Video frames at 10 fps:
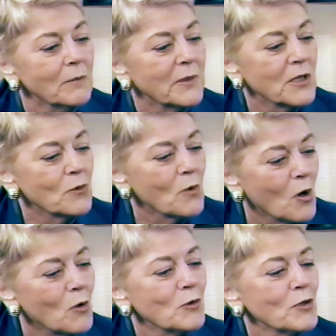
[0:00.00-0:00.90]
But you
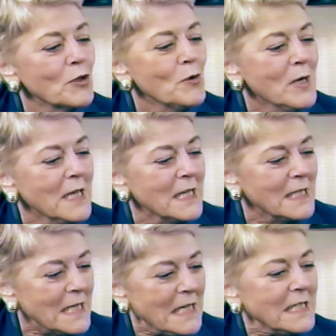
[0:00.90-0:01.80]
also
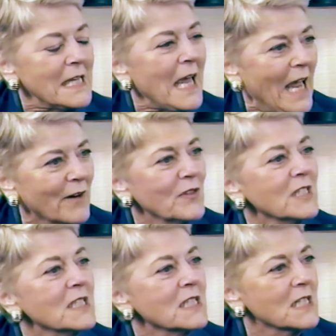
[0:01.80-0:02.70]
need to have
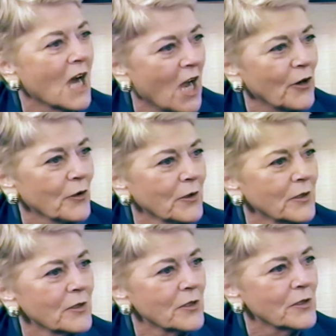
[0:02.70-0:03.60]
the desire
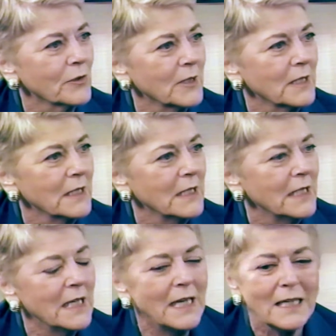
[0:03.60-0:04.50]
to do it. Yeah.
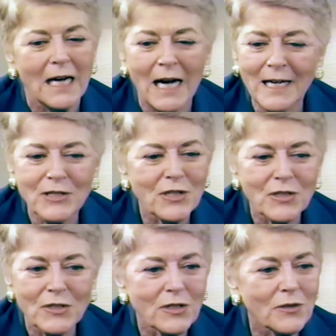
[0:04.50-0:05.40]
And I
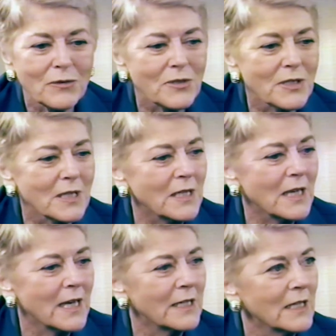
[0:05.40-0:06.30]
just don't see
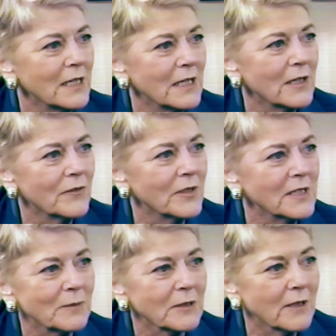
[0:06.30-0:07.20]
any of the
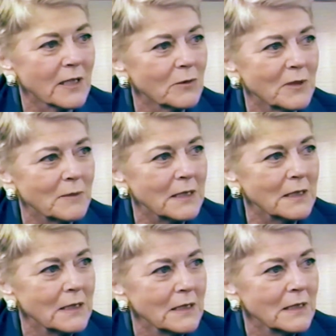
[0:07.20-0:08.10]
Democratic women
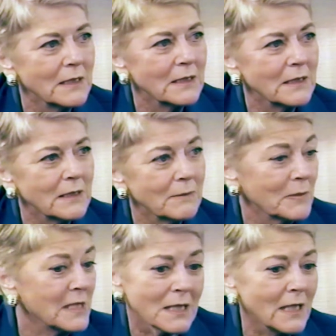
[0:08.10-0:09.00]

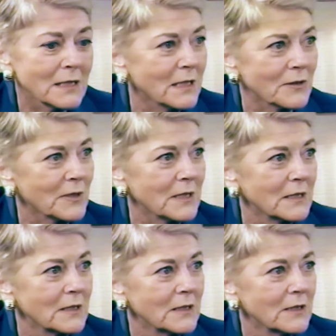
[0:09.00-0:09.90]
besides Hillary
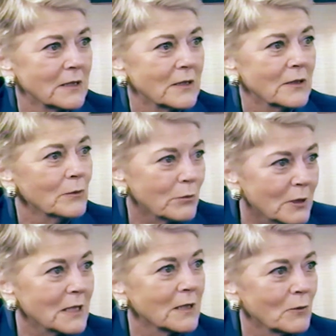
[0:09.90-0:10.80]
who
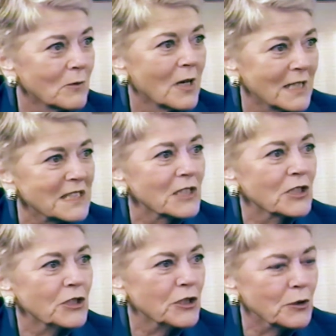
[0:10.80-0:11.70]
really wants
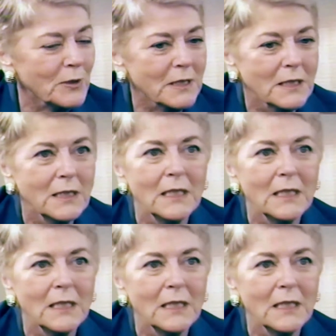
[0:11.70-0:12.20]
to do it.